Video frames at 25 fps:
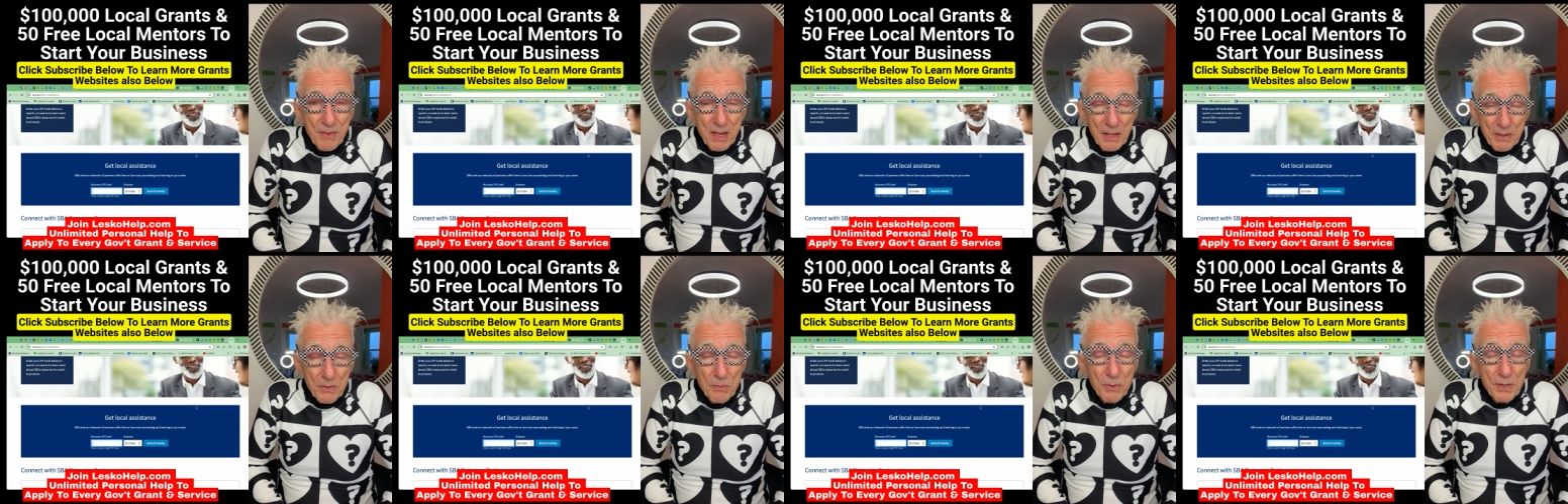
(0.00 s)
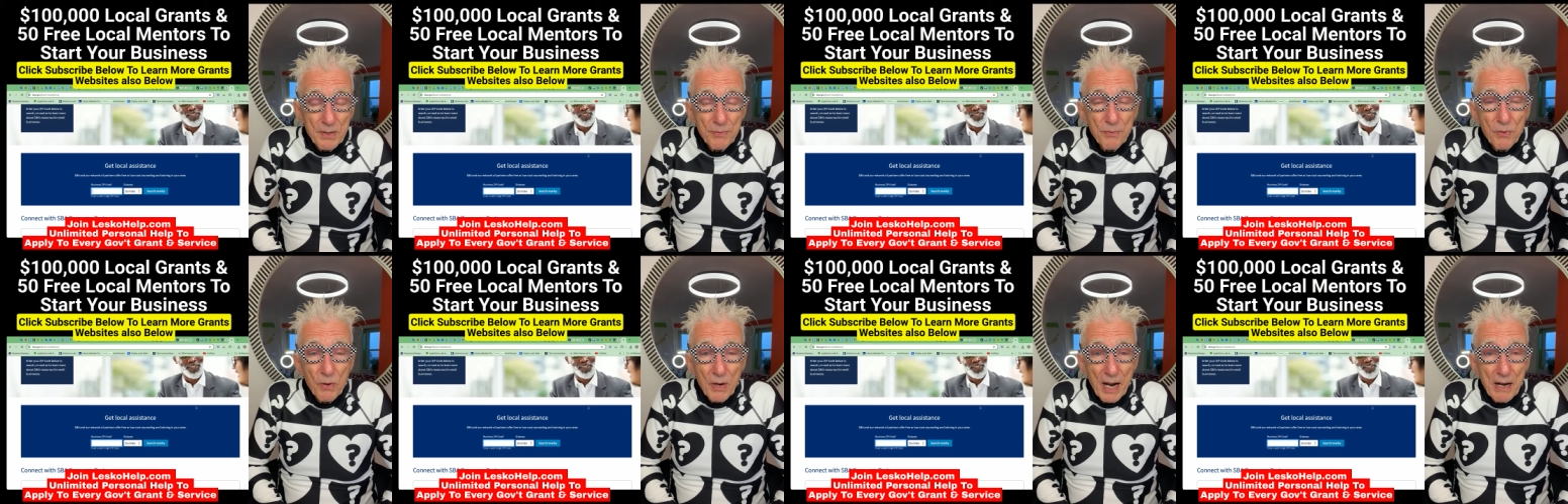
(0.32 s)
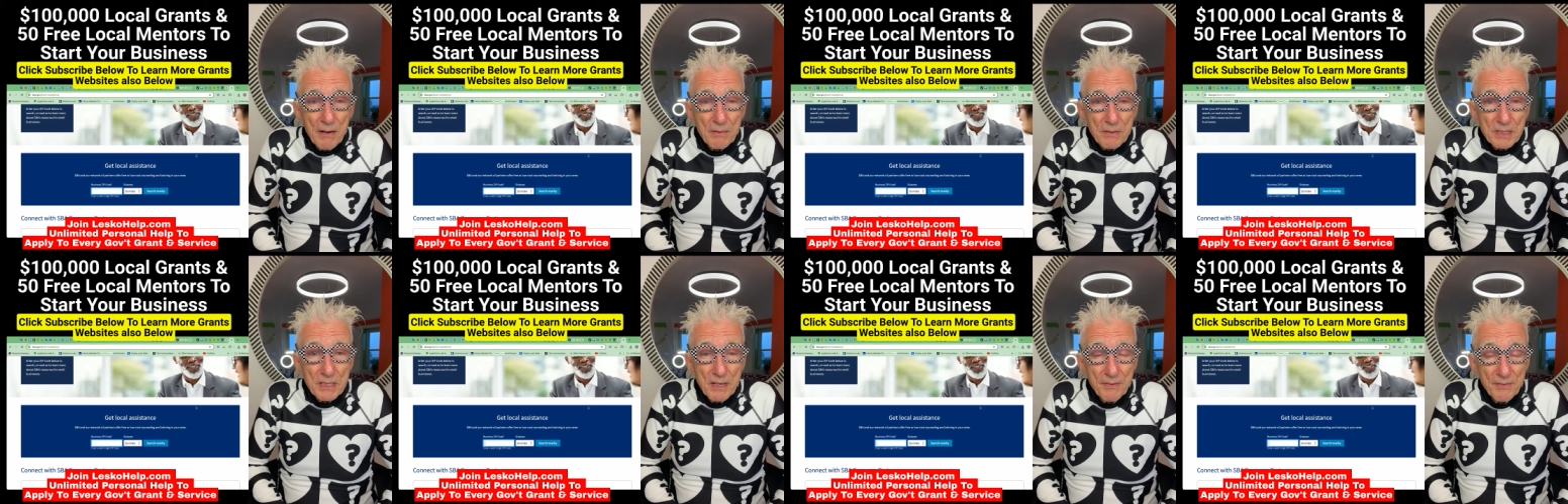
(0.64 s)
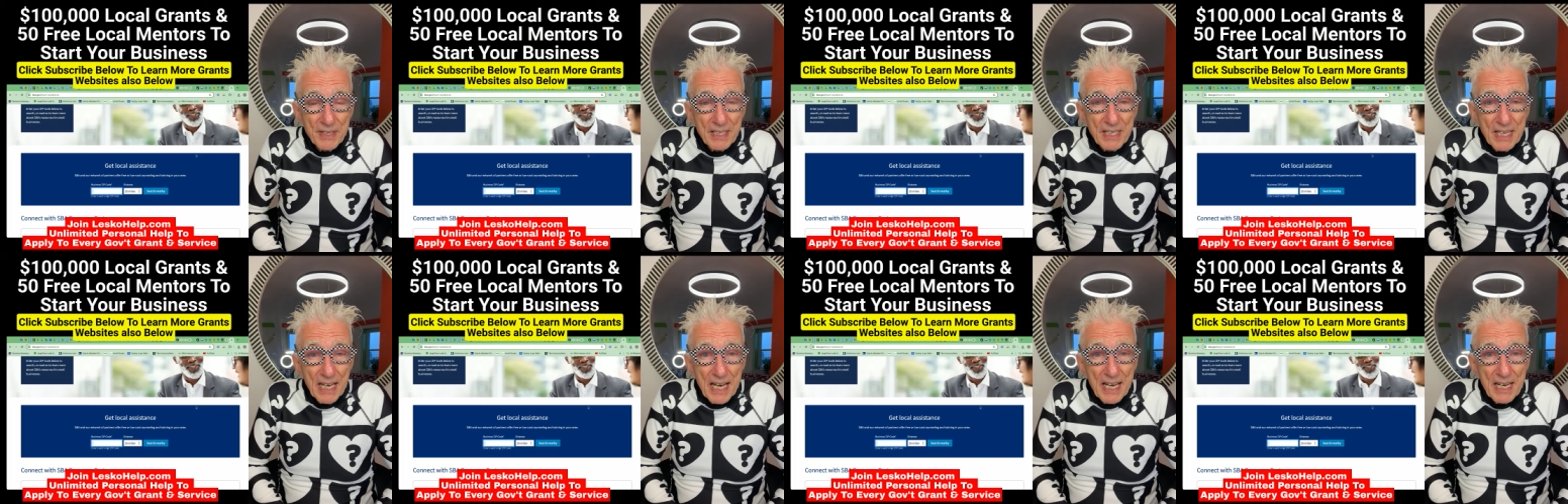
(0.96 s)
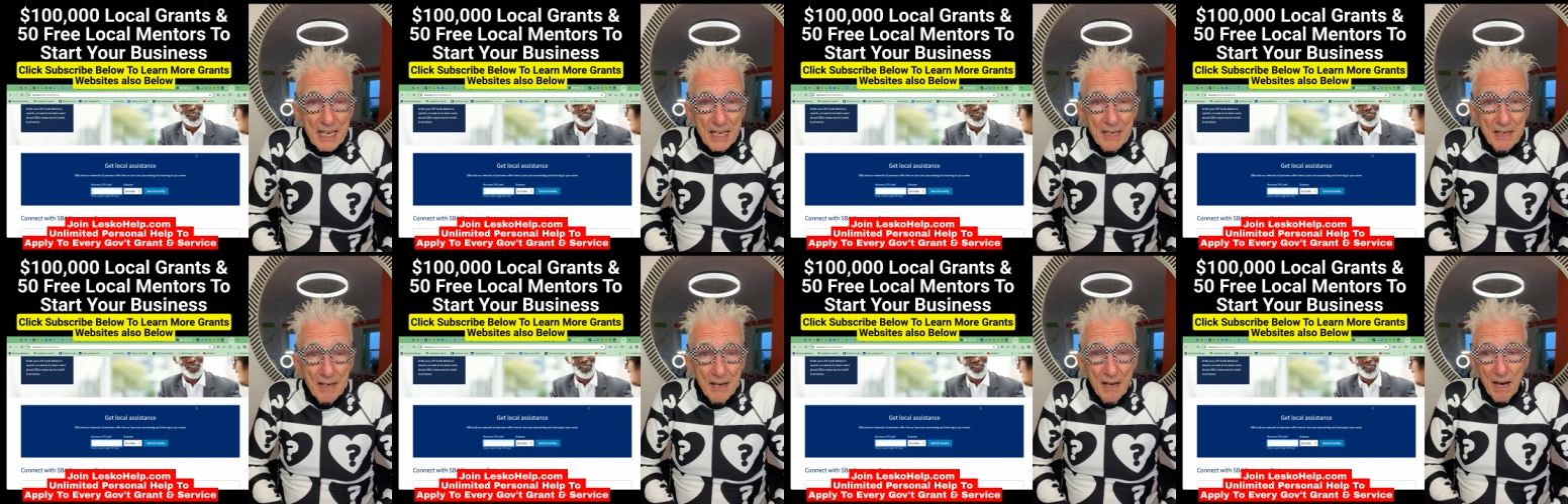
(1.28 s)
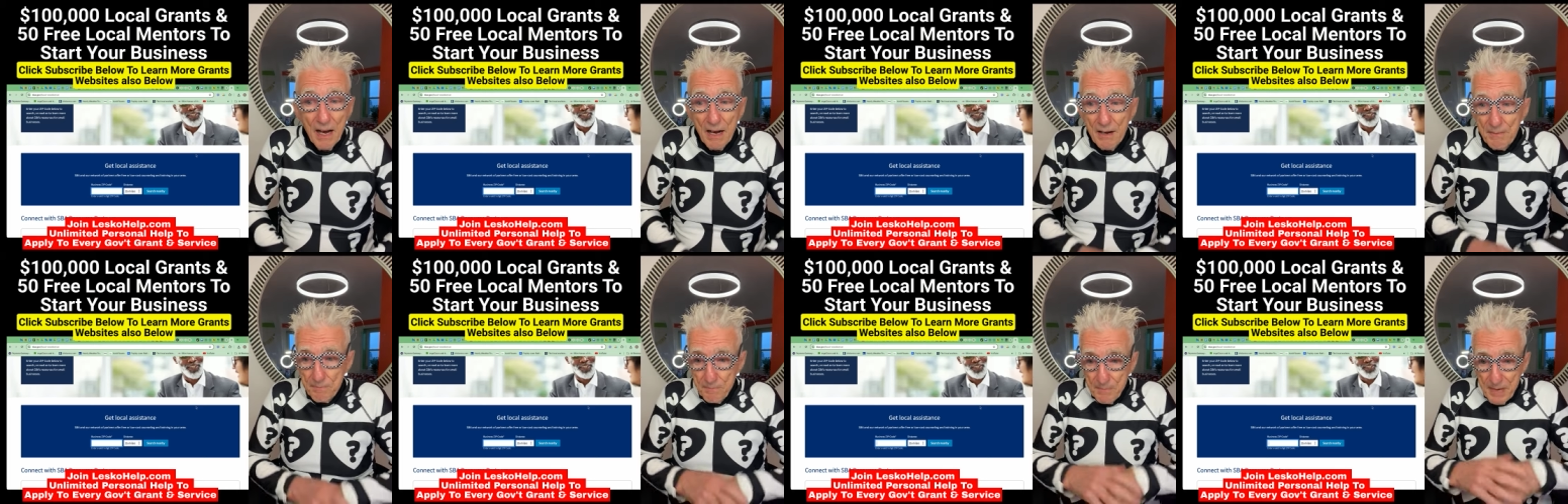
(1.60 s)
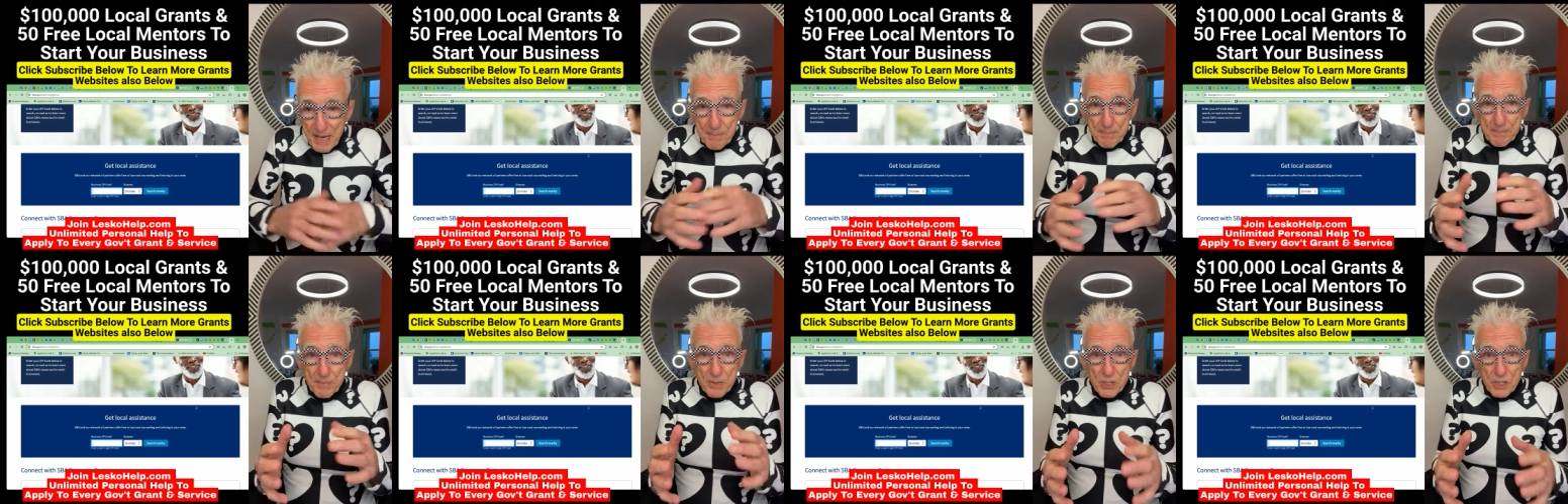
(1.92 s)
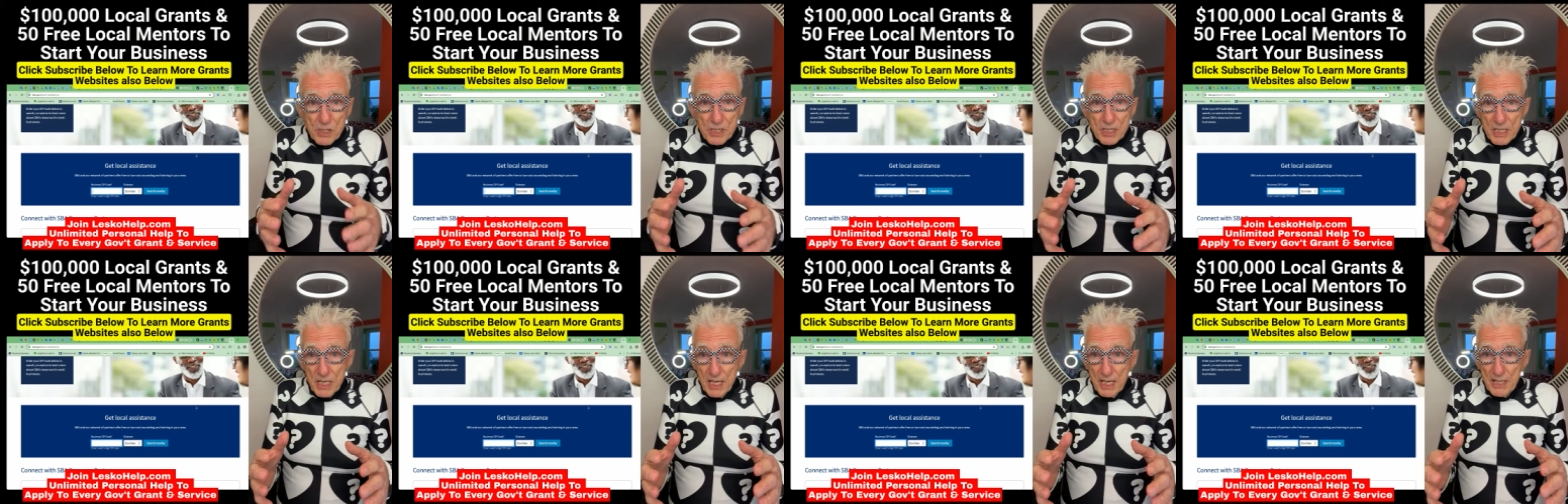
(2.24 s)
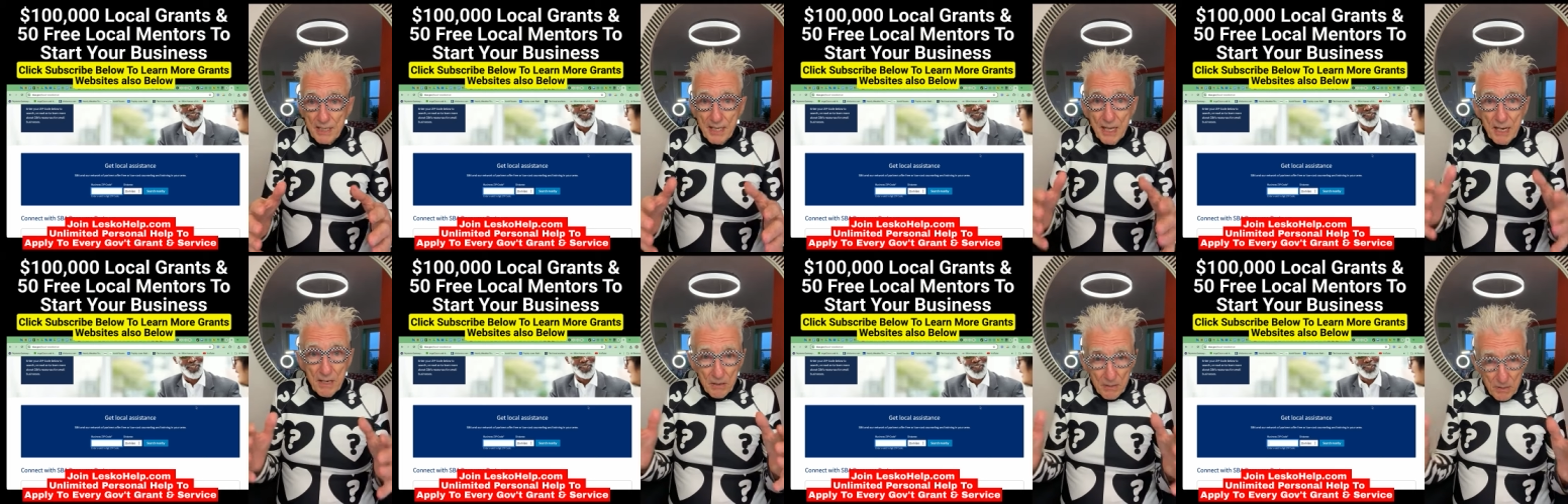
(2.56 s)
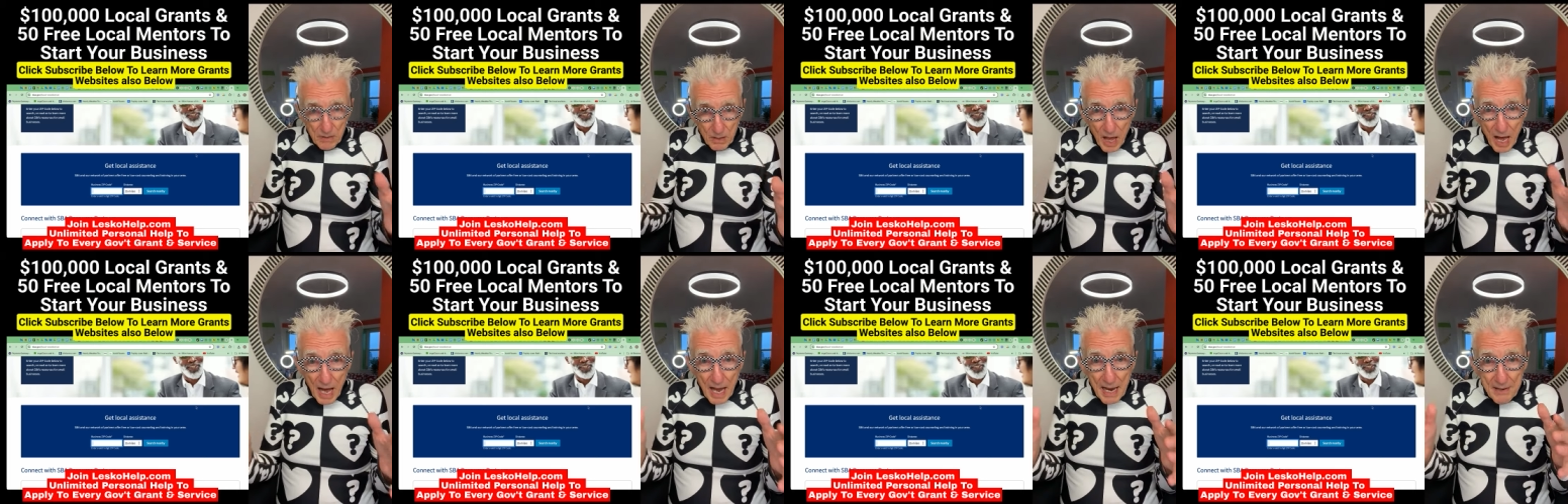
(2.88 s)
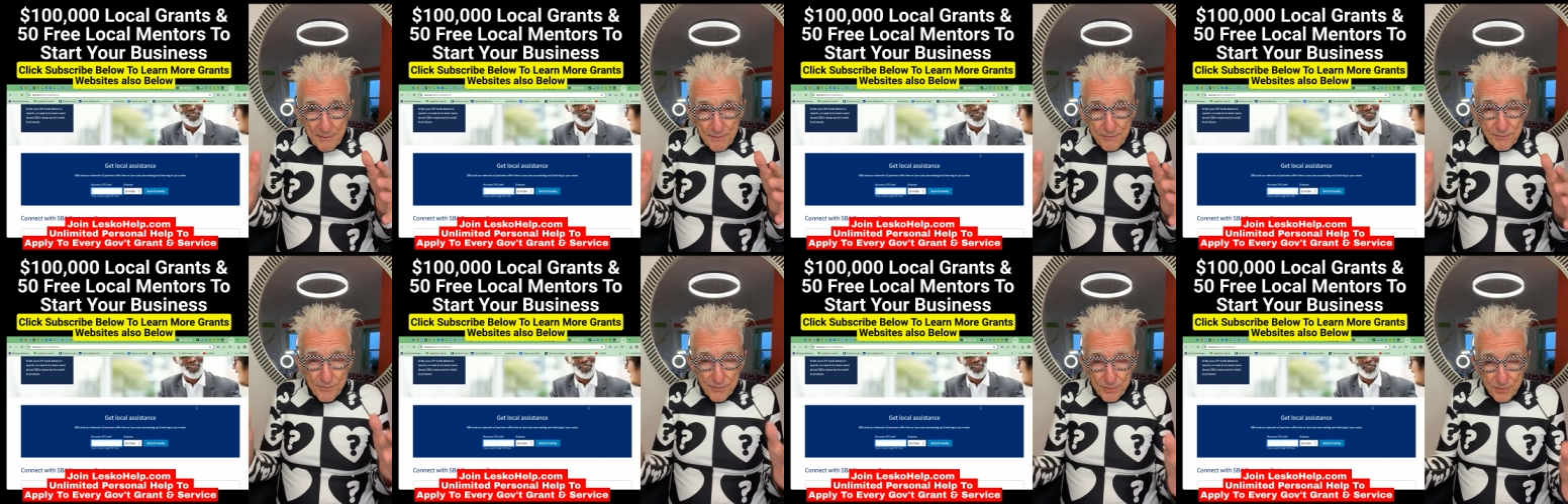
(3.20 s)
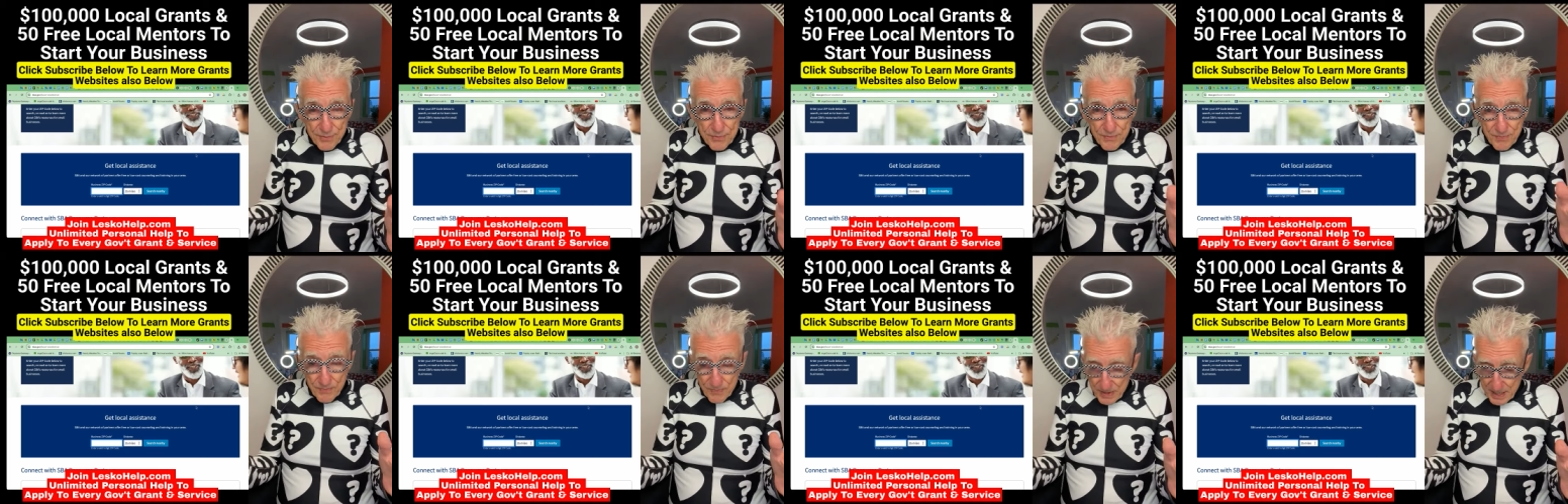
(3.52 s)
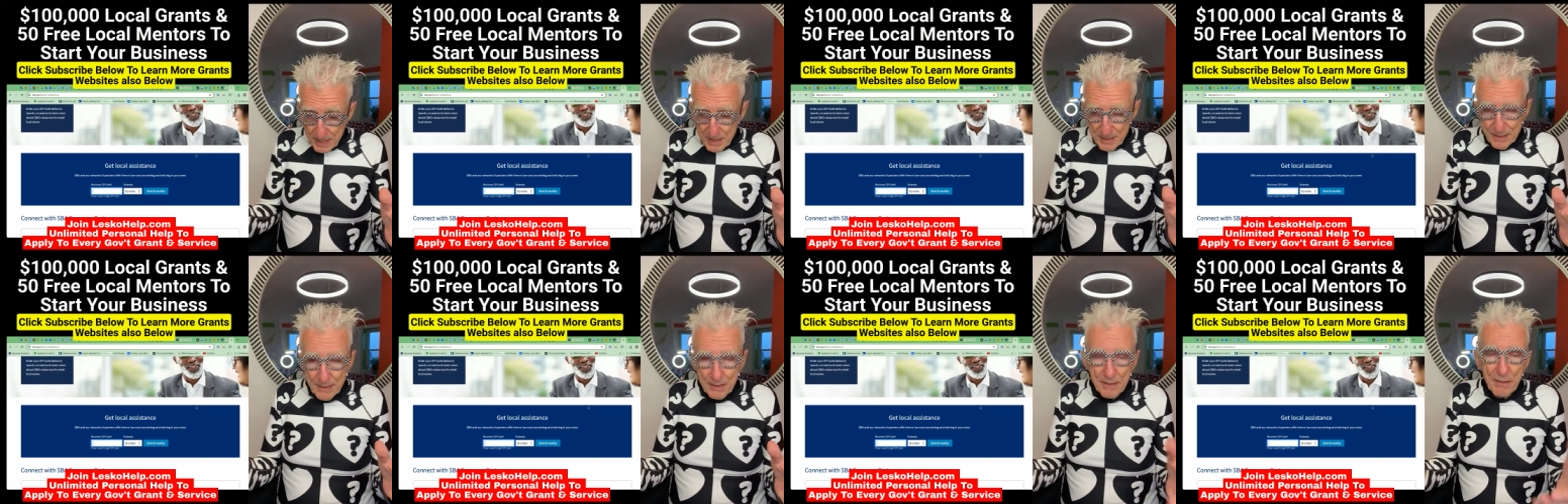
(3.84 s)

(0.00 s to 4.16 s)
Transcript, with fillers: three four hours every day of members that are live alive.